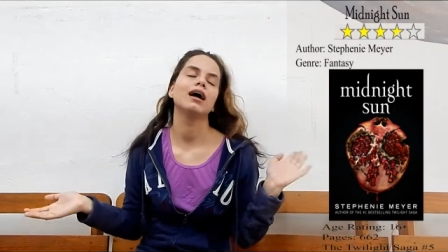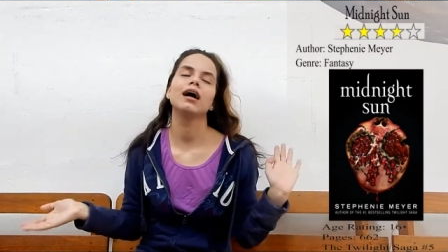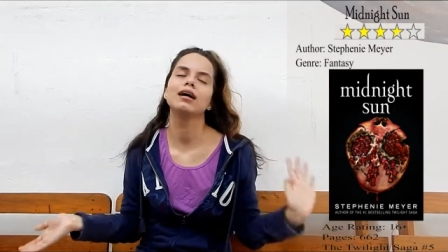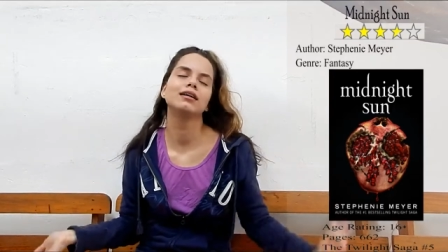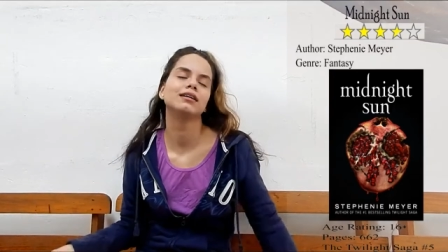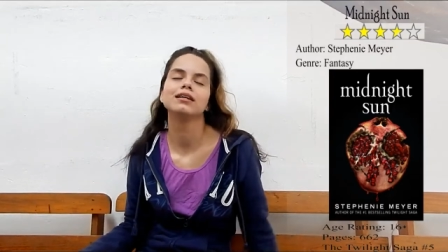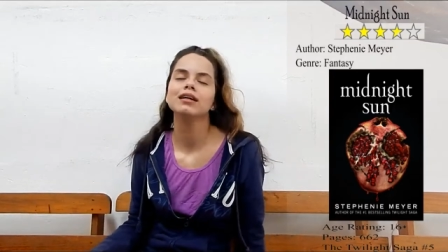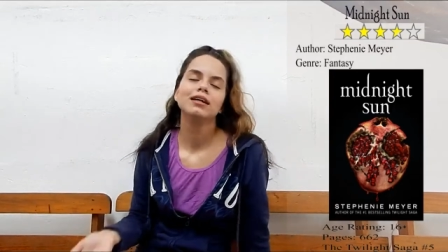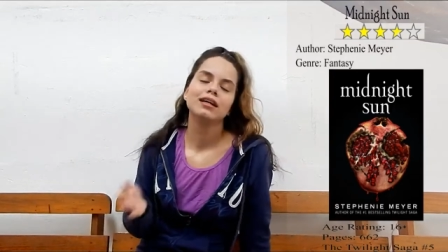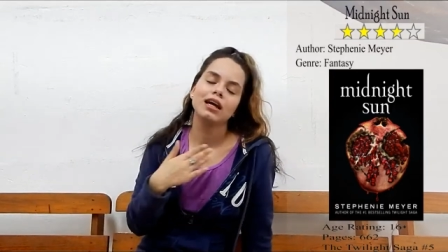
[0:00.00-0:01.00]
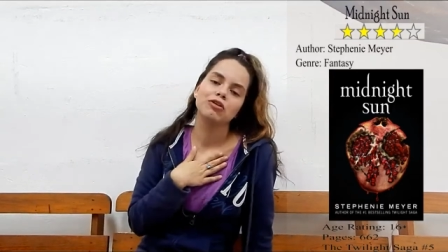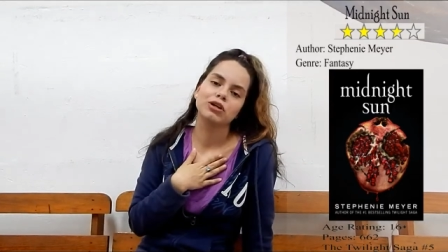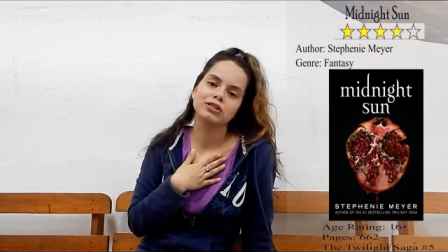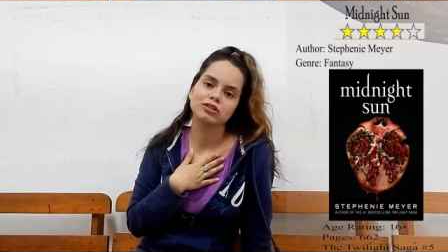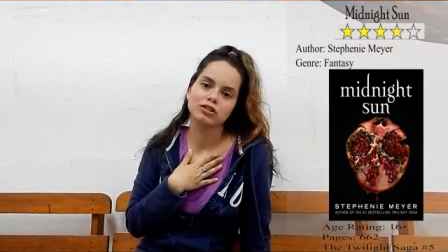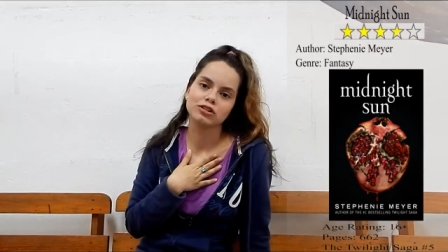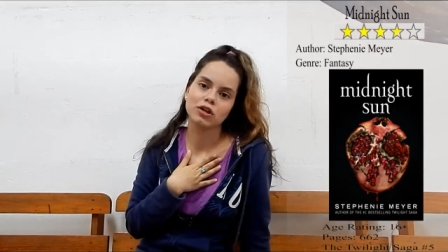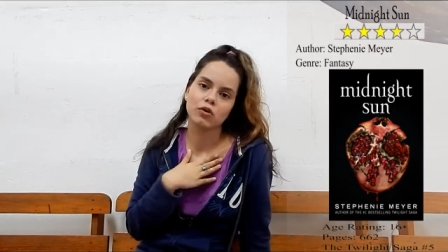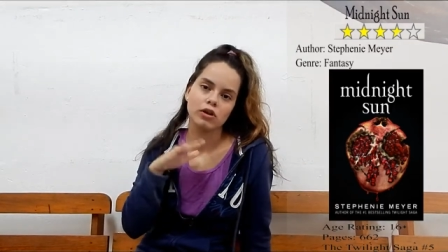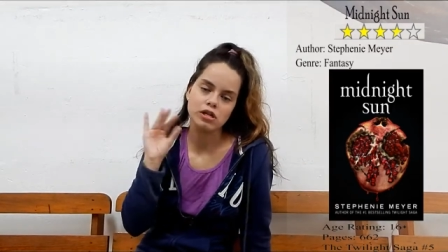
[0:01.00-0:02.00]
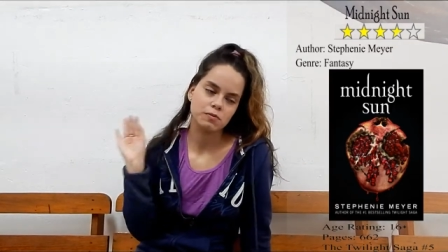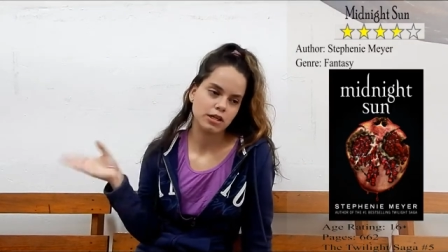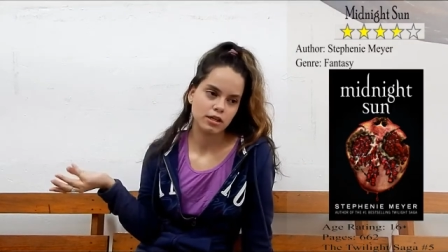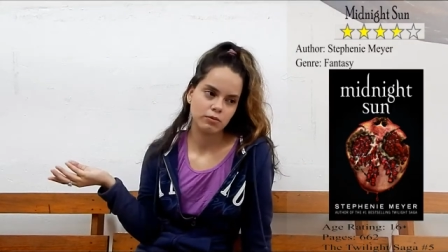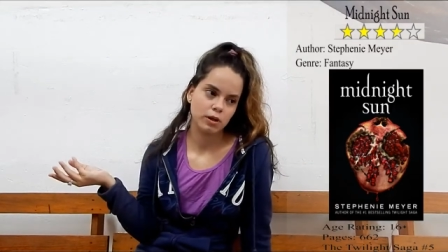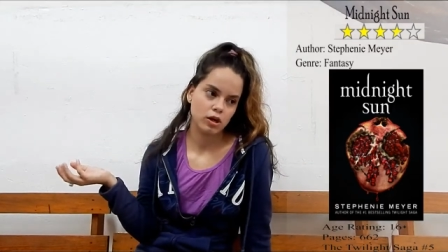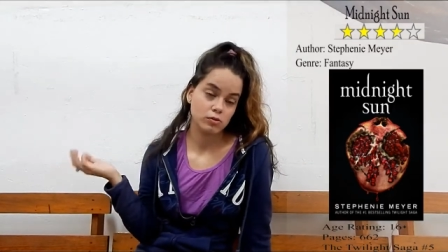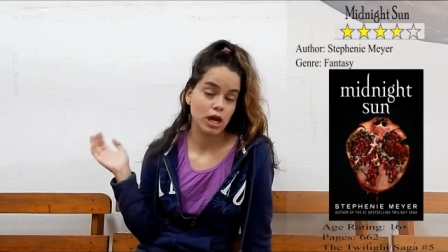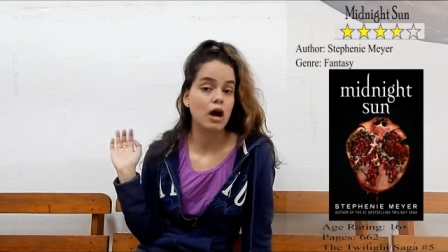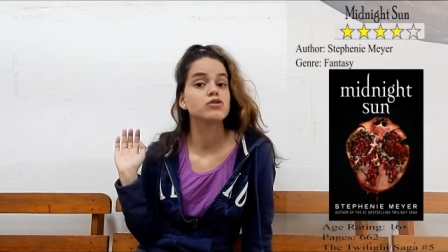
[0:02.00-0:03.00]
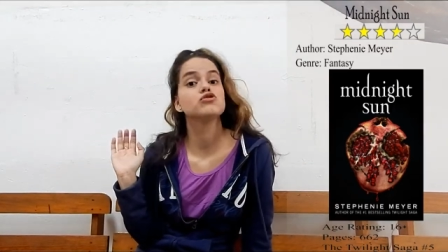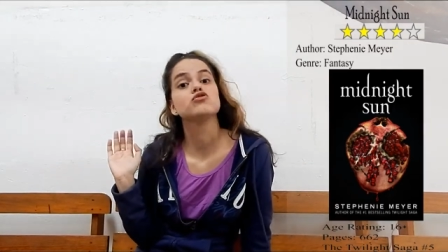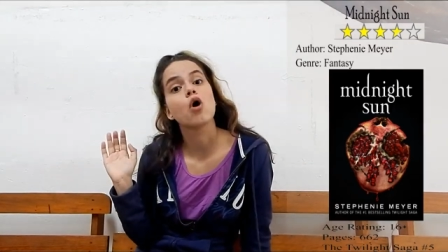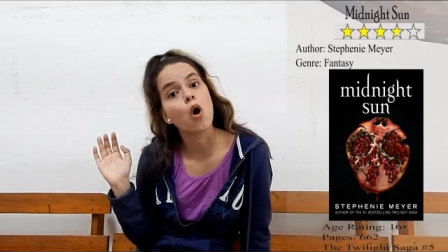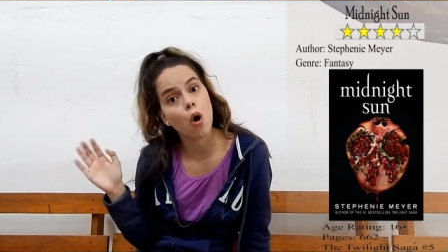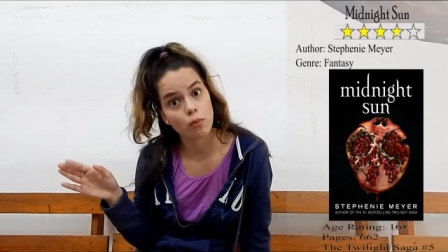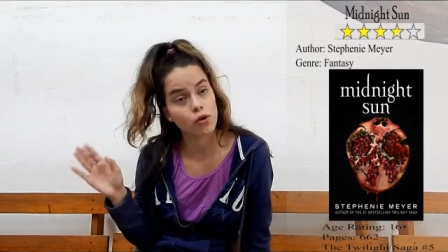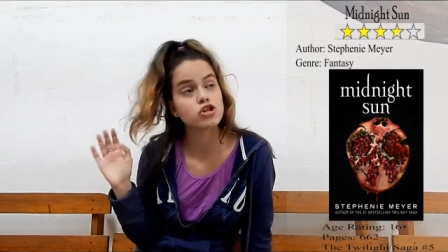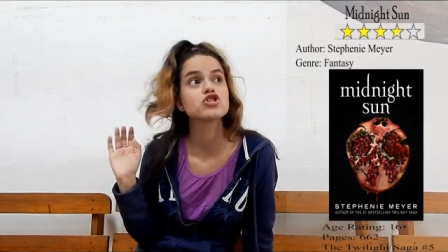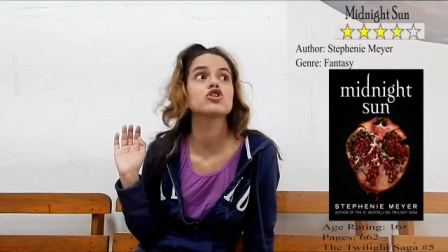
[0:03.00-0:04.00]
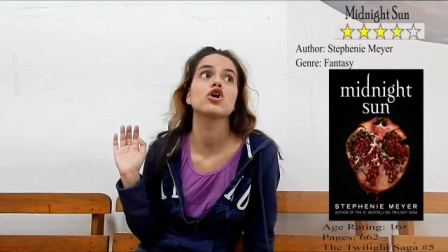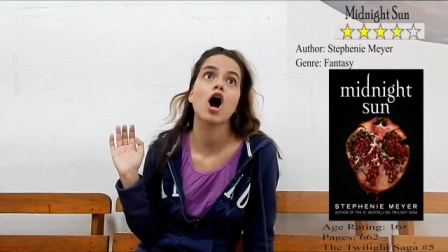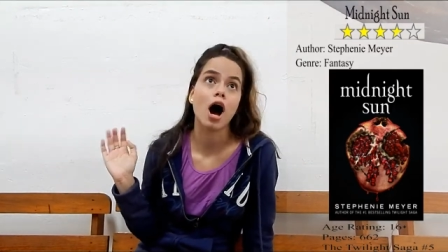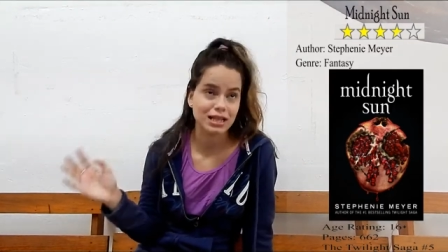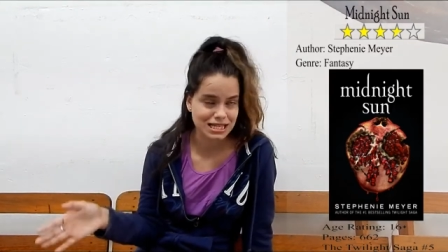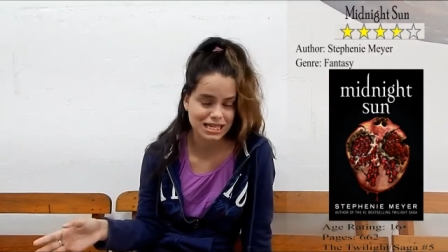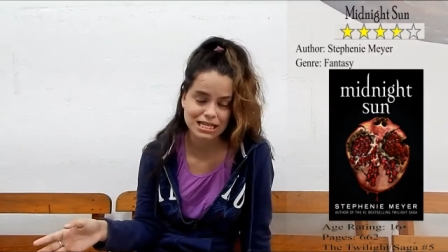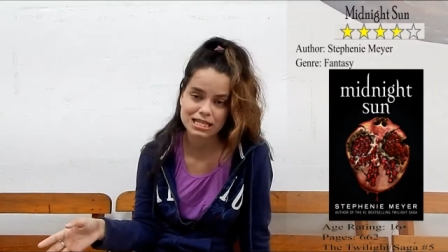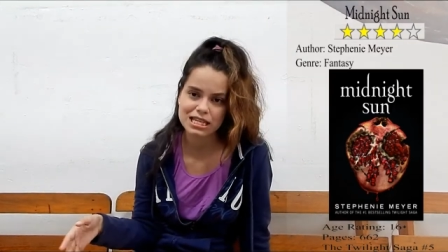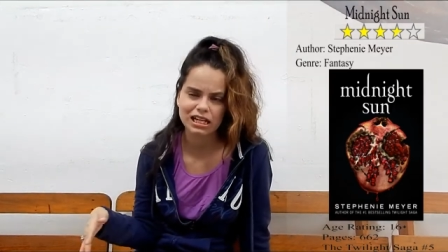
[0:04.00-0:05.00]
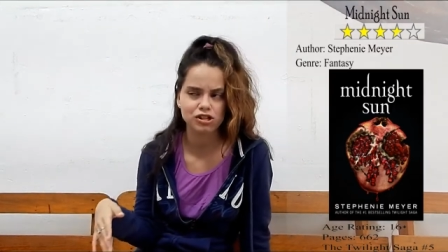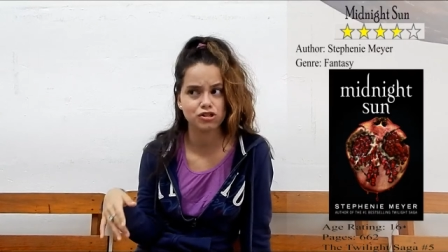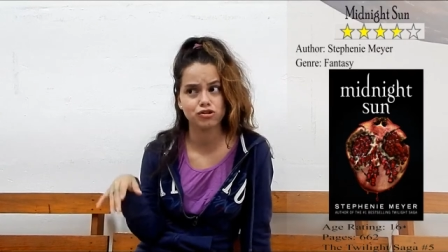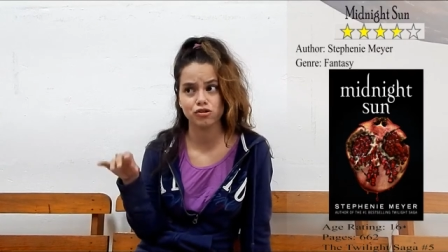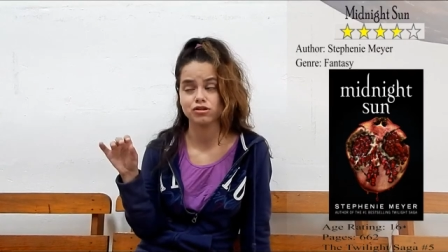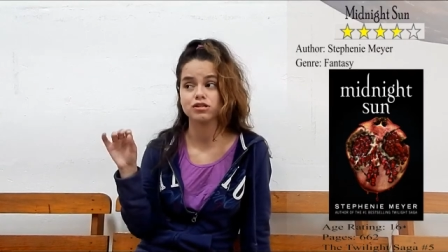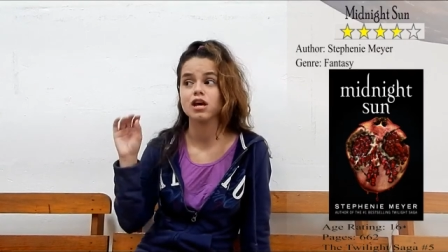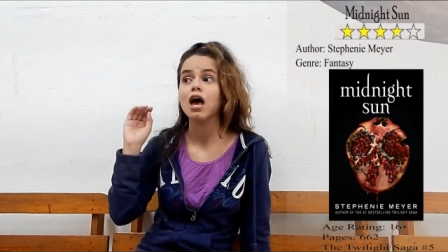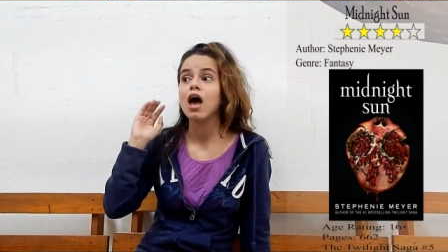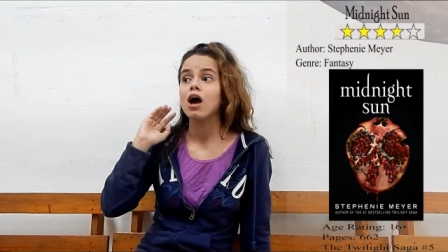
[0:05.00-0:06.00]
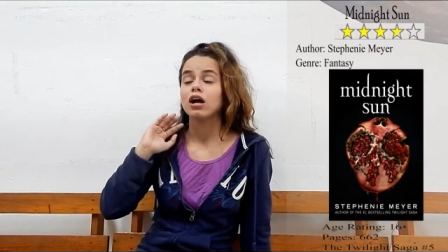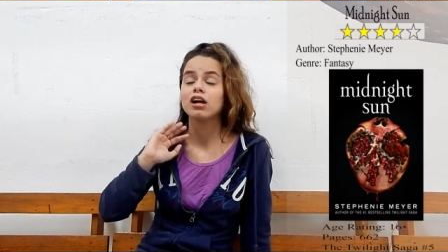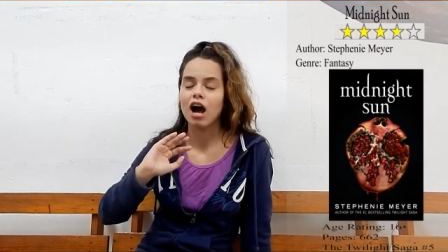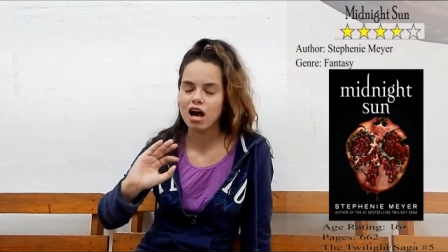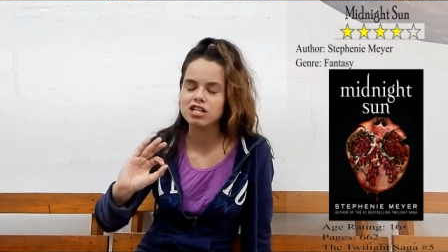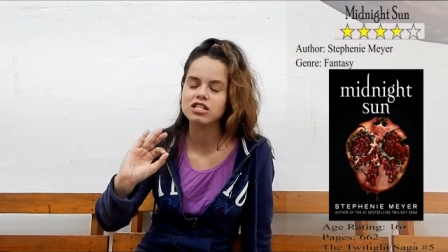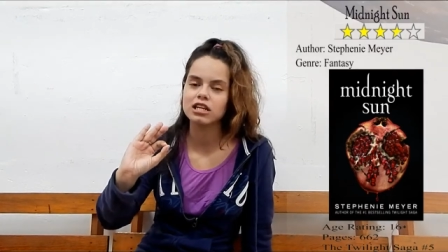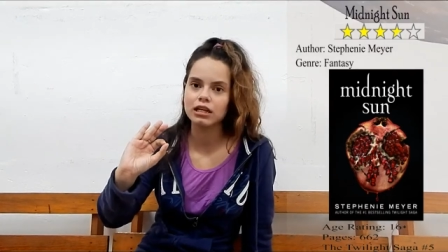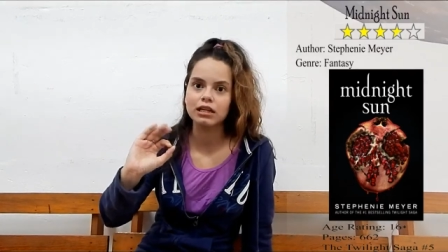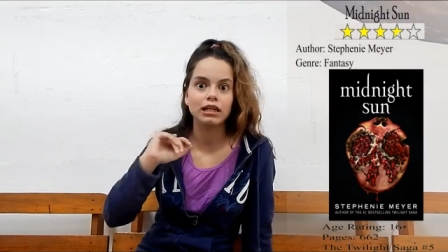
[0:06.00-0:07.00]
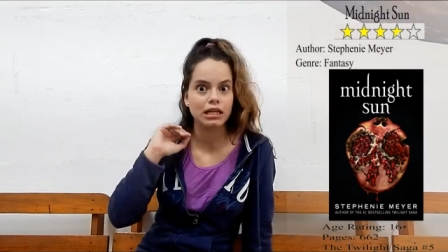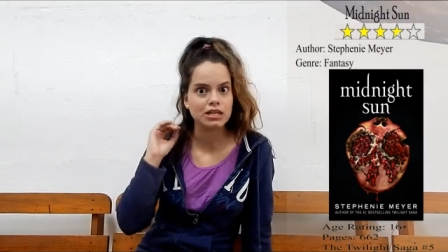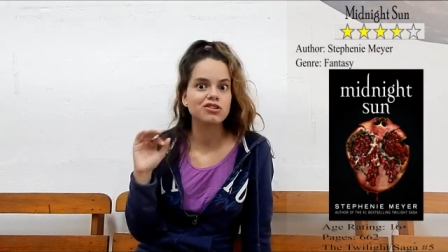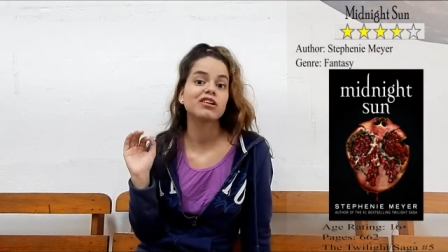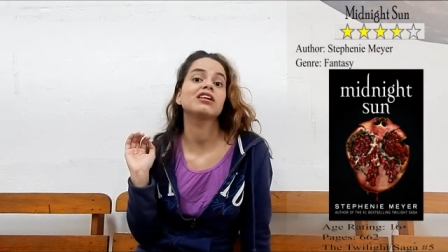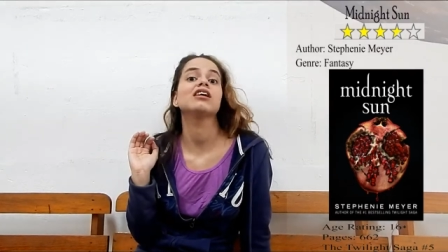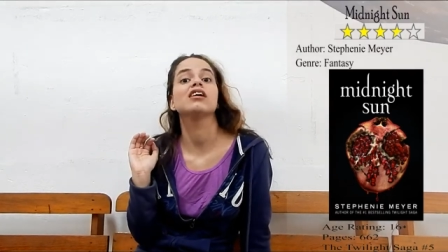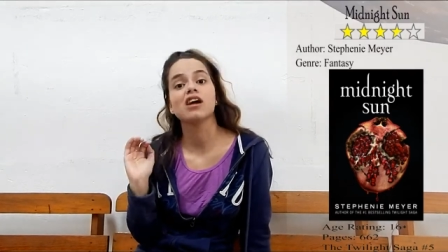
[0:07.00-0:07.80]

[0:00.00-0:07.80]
uh, it was just so good especially because we have so much content that it's just gushing literally